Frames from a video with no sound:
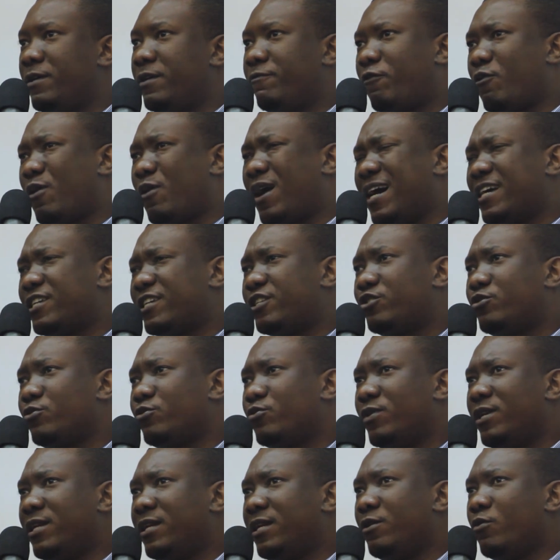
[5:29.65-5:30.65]
for us
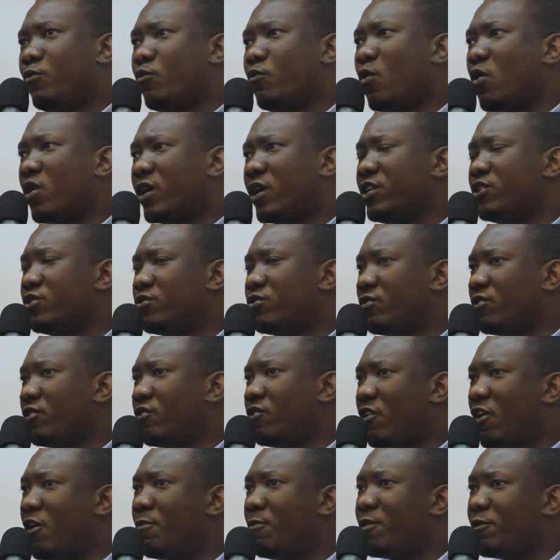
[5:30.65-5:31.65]
to really walk into
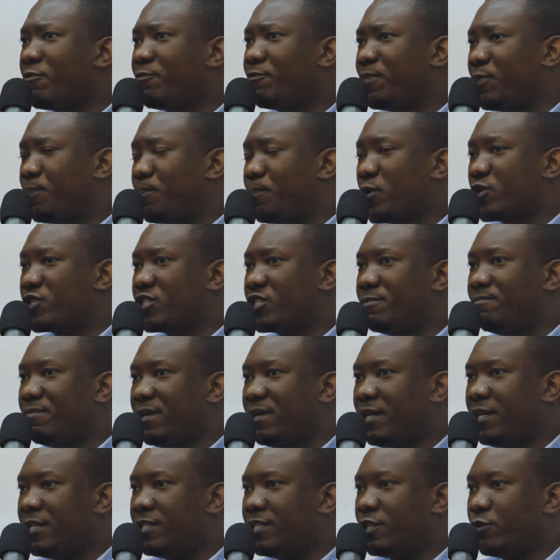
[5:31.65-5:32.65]
the realm of
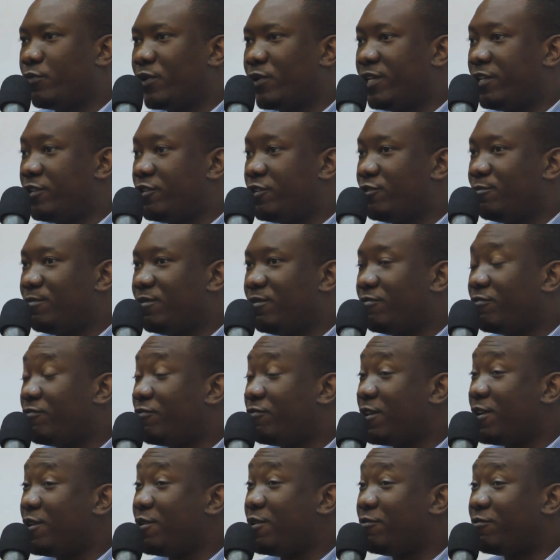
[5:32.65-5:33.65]
possibility, we need to be
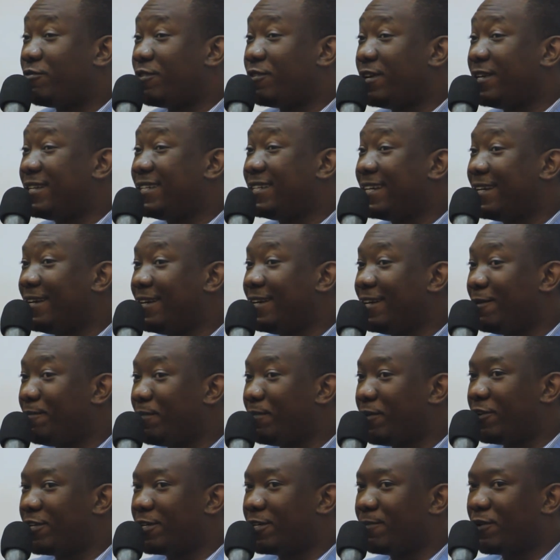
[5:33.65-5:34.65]
very, very
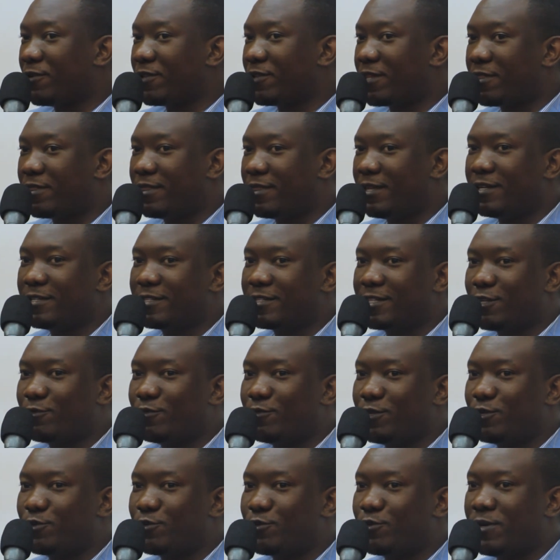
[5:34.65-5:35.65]
deliberate about the things that
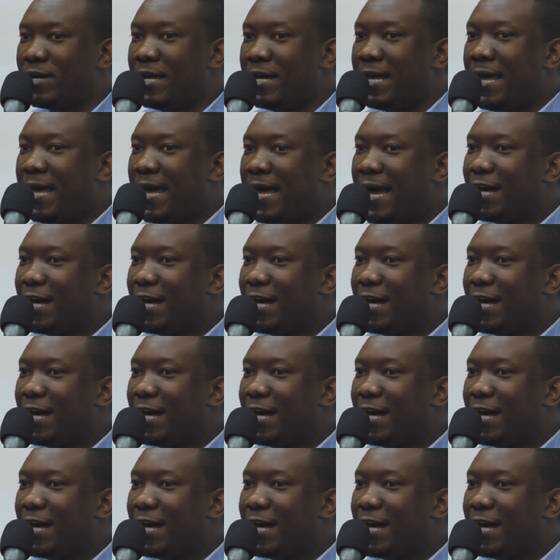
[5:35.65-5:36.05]
we do.